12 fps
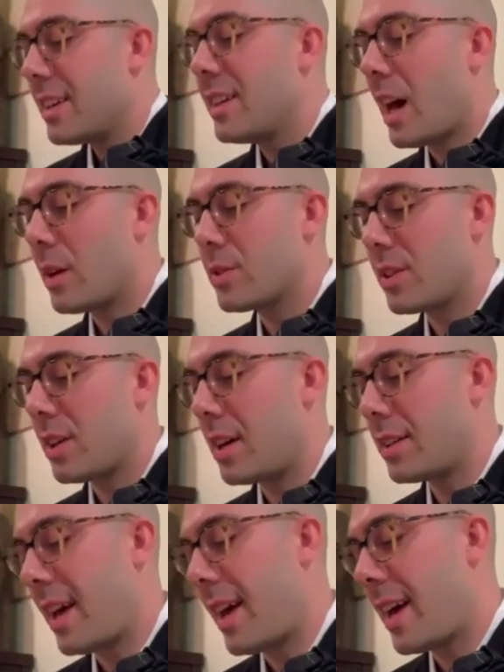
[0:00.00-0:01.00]
Yao
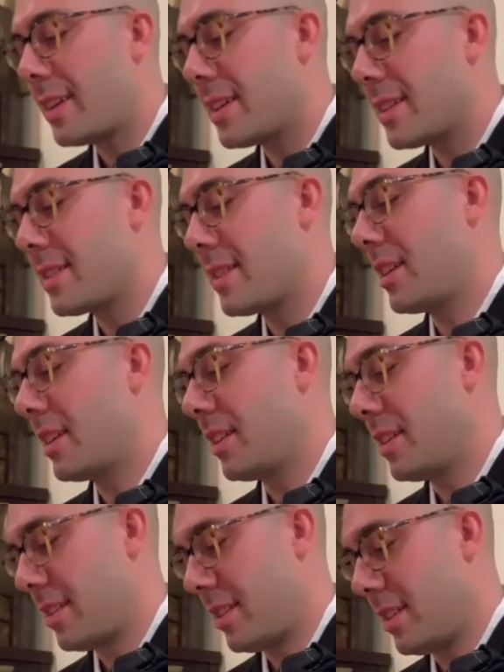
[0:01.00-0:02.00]
Shan hadn't
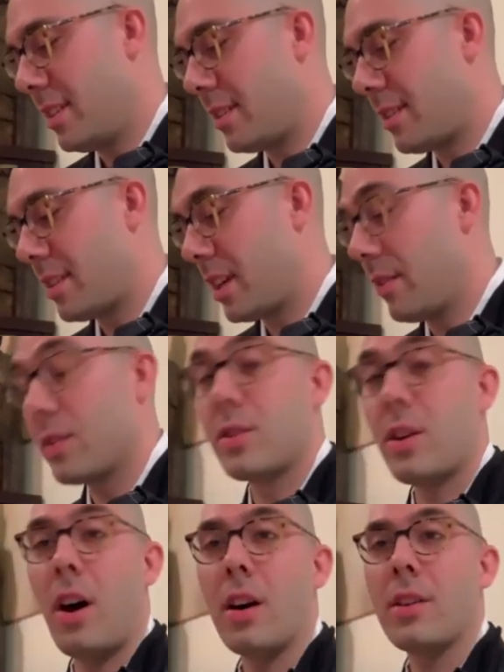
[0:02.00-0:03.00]
ascended the seat to give a
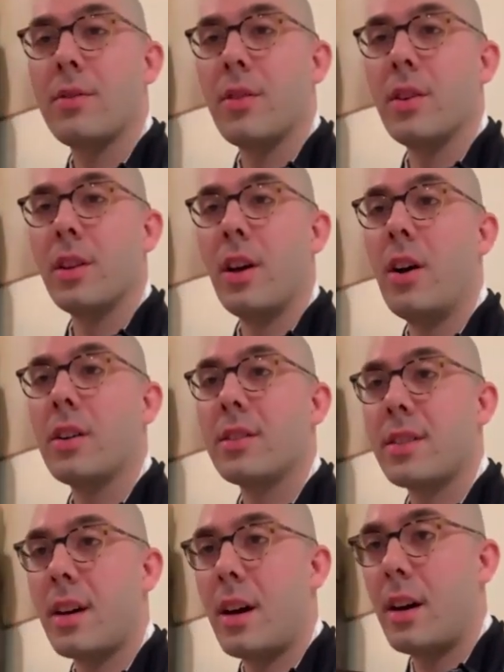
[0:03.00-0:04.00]
talk for a
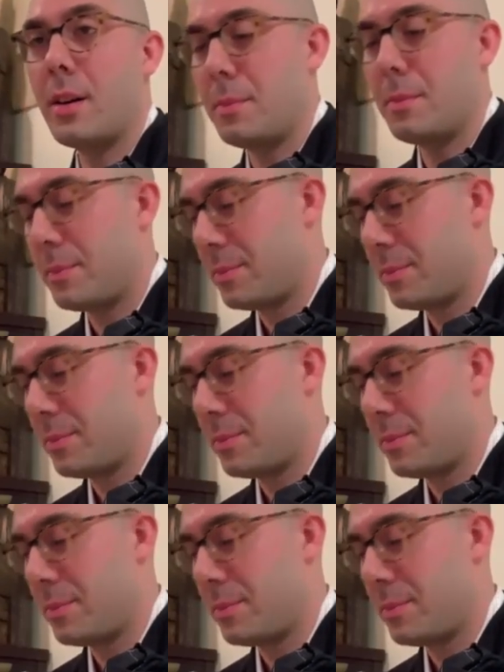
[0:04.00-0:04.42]
long time.